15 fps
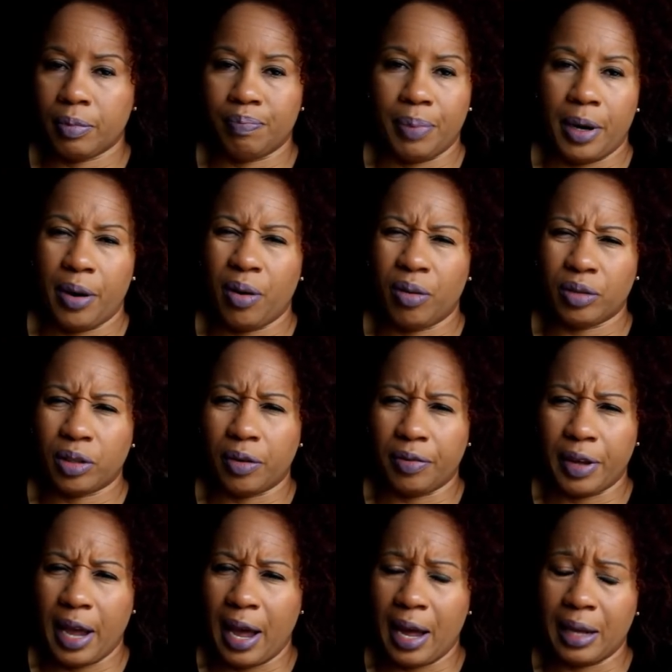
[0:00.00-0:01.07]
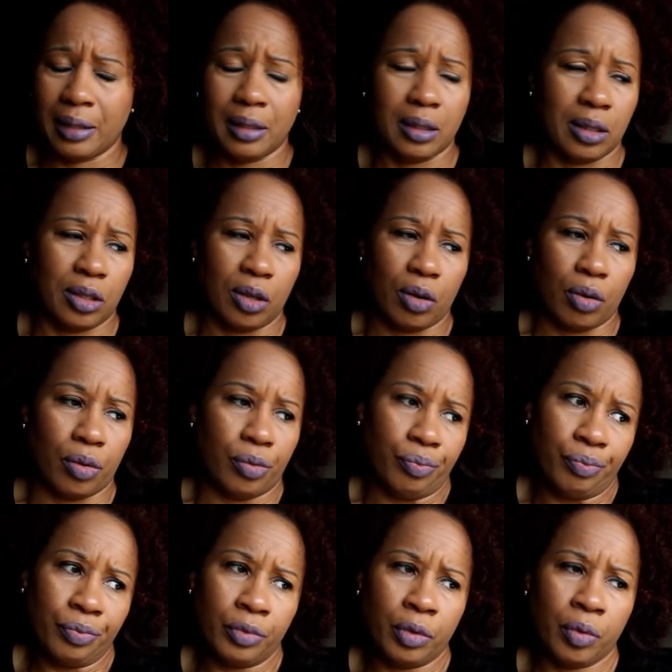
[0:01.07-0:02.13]
beer out of cans so
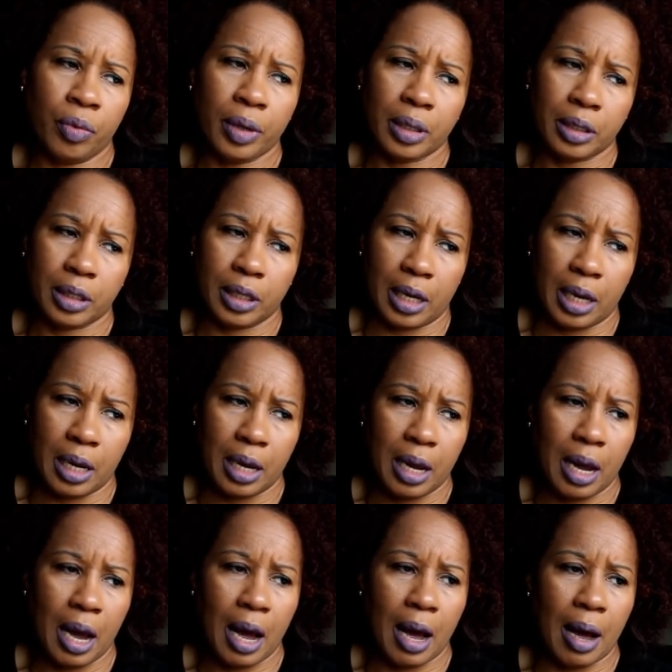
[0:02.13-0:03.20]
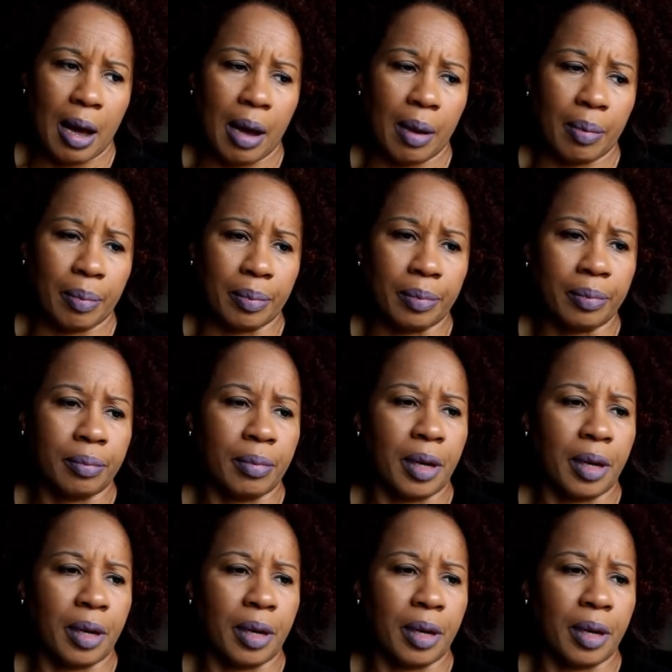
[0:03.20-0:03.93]
we'll see um,